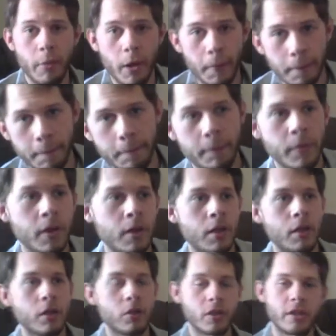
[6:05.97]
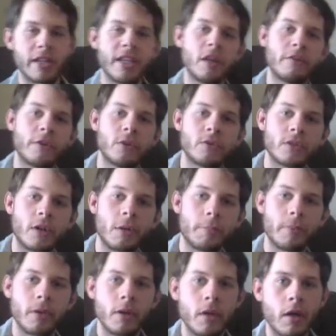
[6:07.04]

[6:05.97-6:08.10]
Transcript: up, look the interviews up.